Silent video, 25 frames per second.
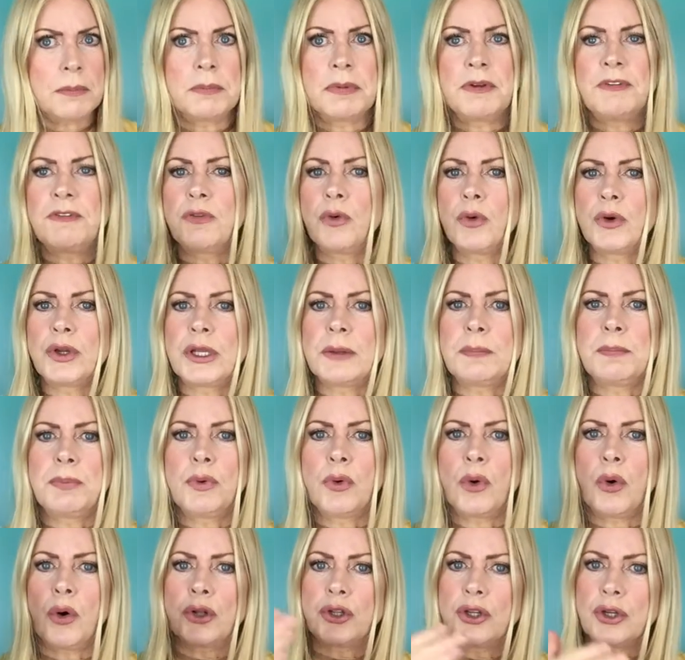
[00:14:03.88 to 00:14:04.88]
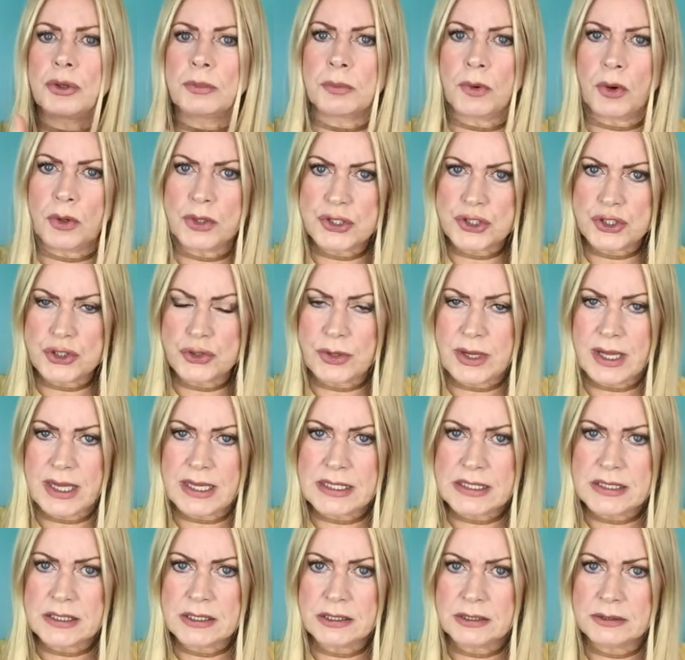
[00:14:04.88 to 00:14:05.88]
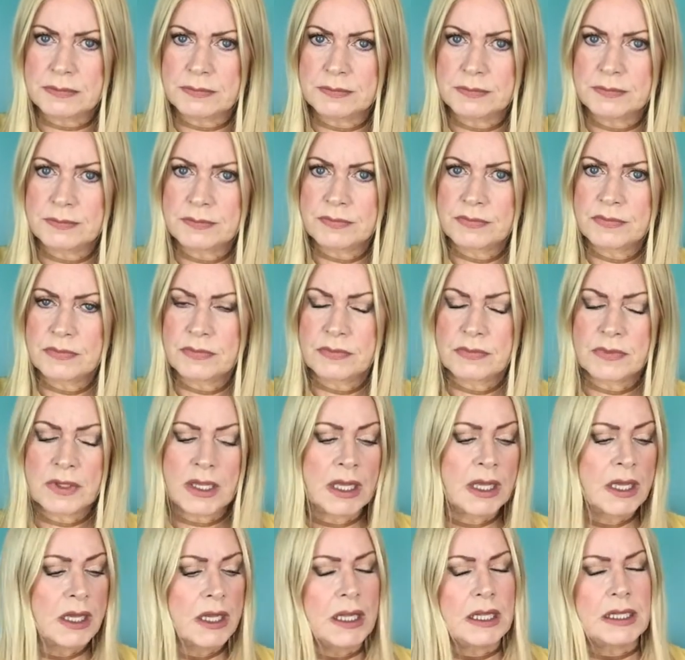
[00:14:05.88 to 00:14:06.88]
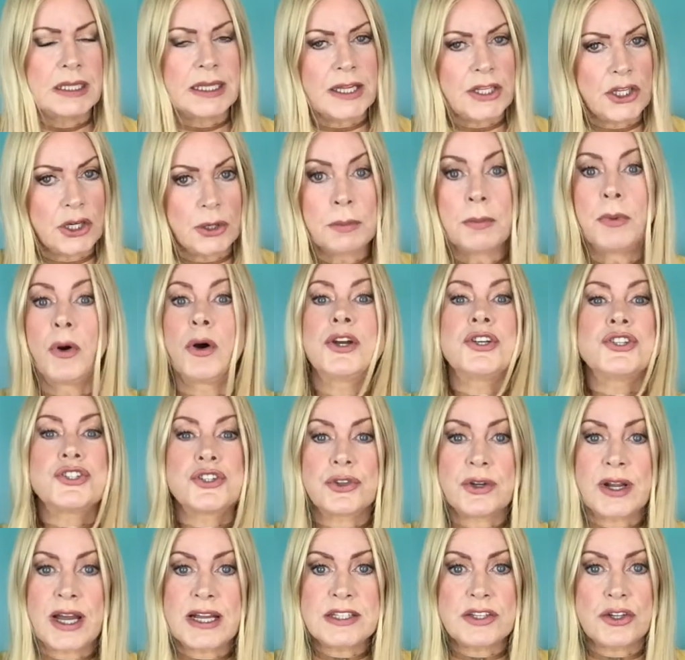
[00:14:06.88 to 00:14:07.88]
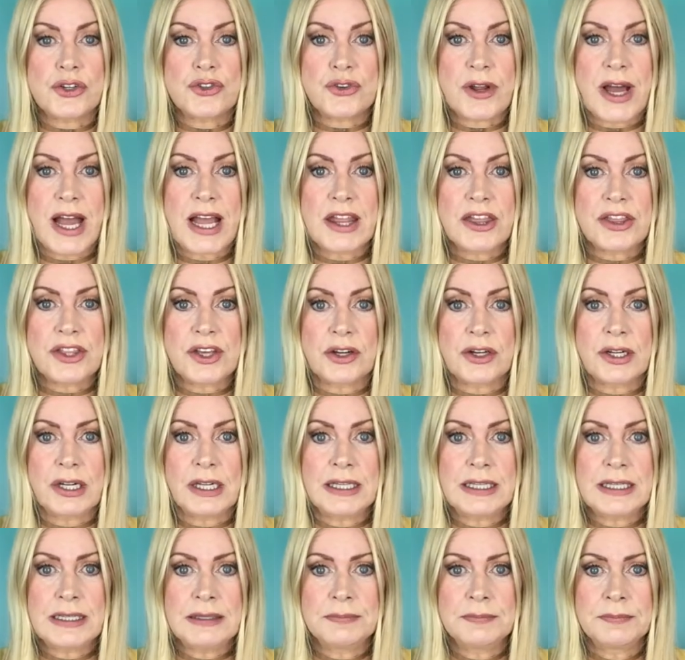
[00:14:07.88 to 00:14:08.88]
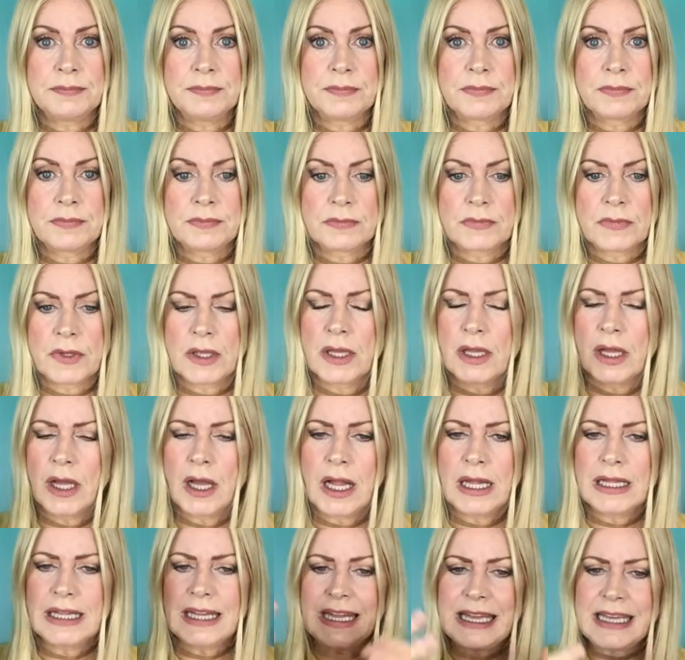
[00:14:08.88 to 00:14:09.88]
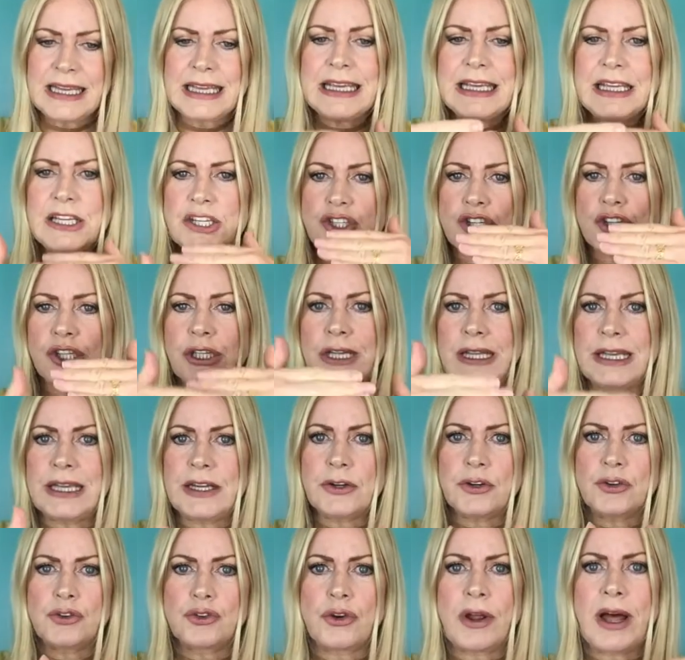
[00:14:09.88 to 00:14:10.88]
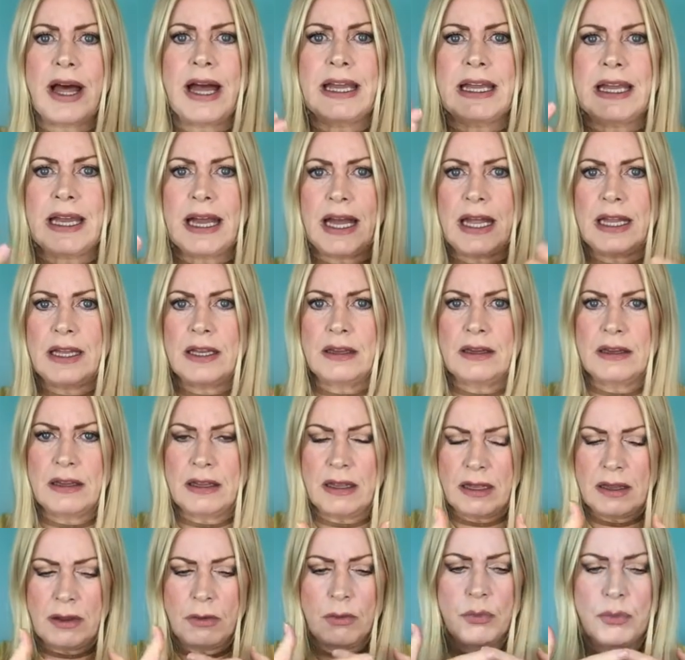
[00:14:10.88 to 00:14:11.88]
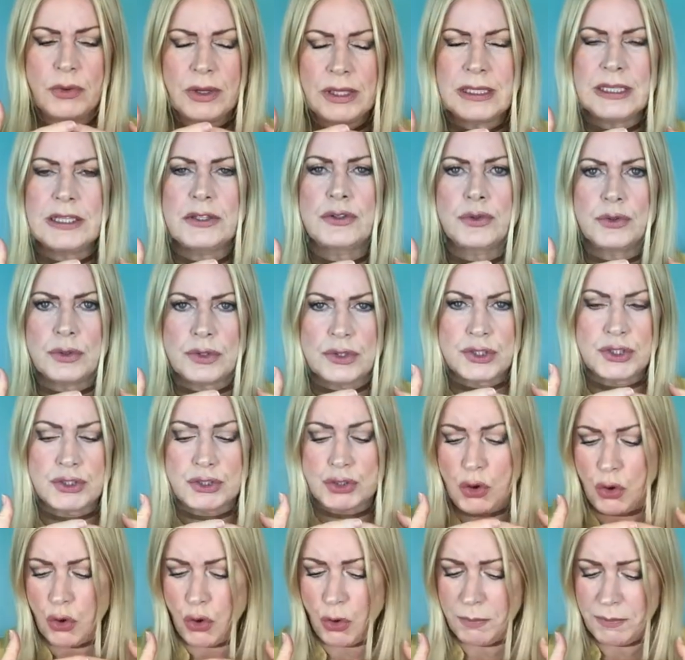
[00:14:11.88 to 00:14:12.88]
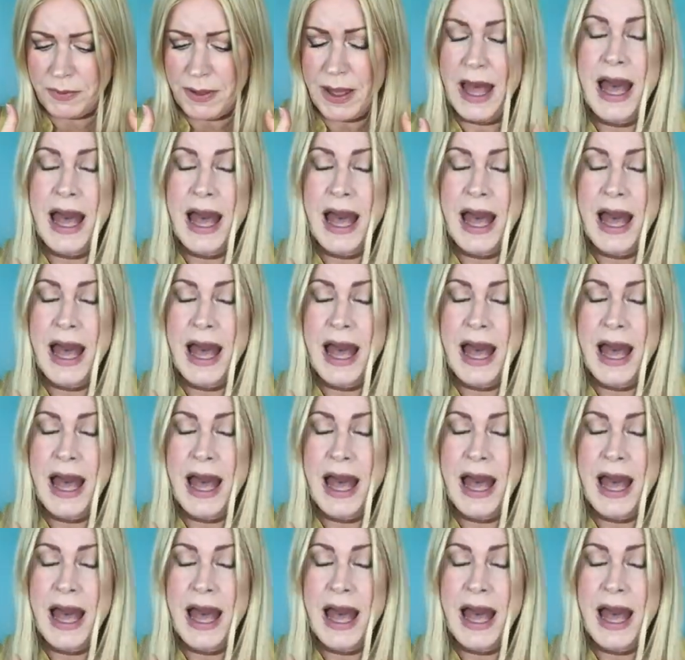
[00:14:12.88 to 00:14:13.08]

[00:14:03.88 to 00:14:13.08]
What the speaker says: before you put on your moisturiser. Let your moisturiser dry thoroughly. Let each layer dry and really do its job.